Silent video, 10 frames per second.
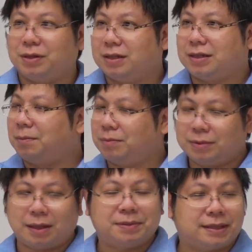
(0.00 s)
some
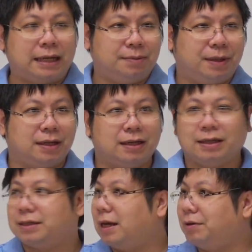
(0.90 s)
statement in
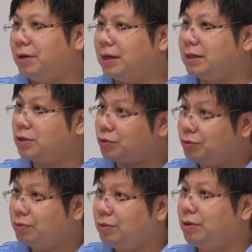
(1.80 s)
this area is
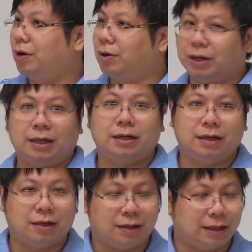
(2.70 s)
true or
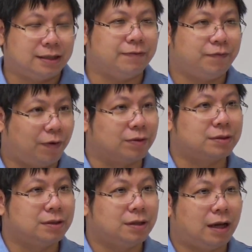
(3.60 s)
is it
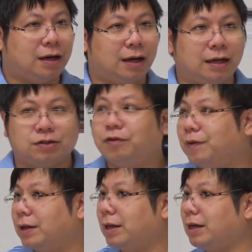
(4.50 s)
false. And so
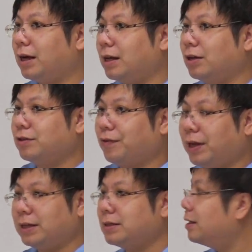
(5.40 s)
far there are a lot of
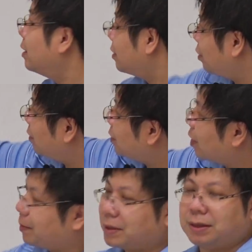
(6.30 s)
things, so we will
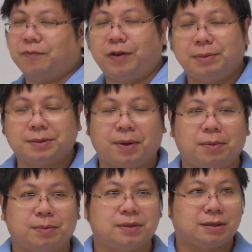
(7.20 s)
talk about some famous
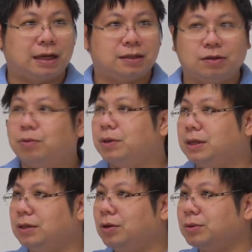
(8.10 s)
problems that
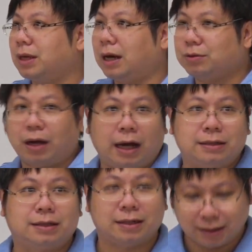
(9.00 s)
nobody knows how to
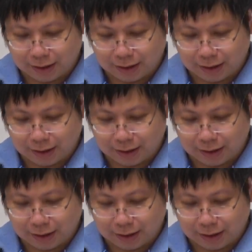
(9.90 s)
answer.